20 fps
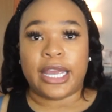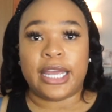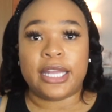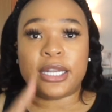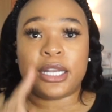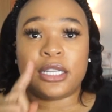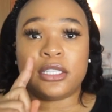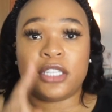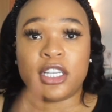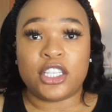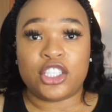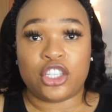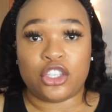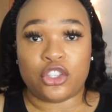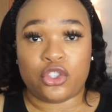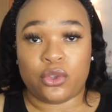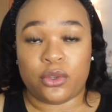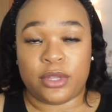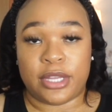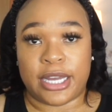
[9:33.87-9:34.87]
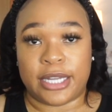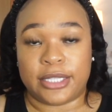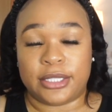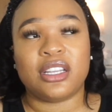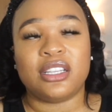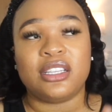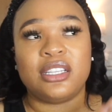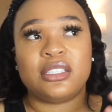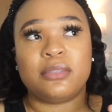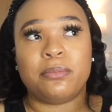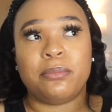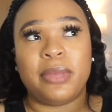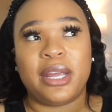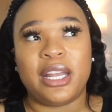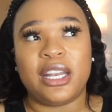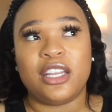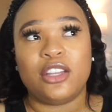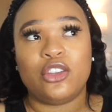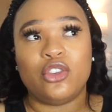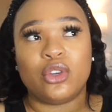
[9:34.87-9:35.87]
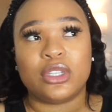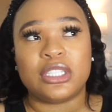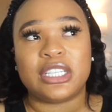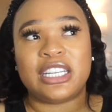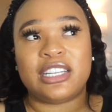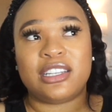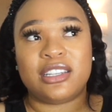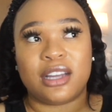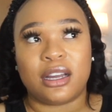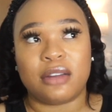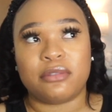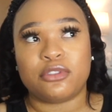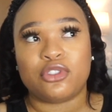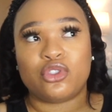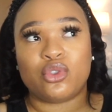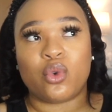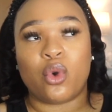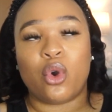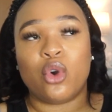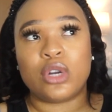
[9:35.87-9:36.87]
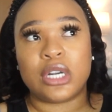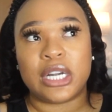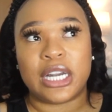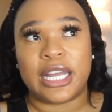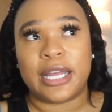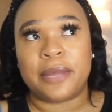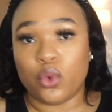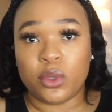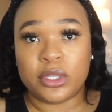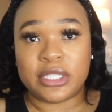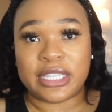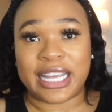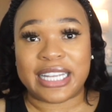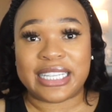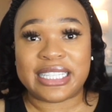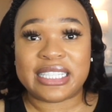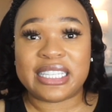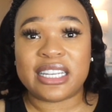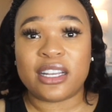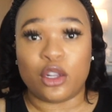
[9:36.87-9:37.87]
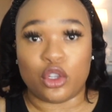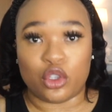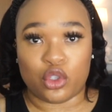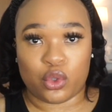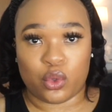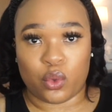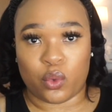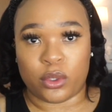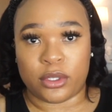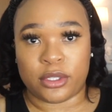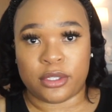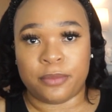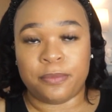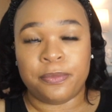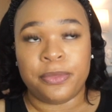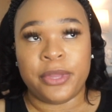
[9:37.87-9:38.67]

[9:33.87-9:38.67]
In addition to that, it is merely not enough to only use a single source.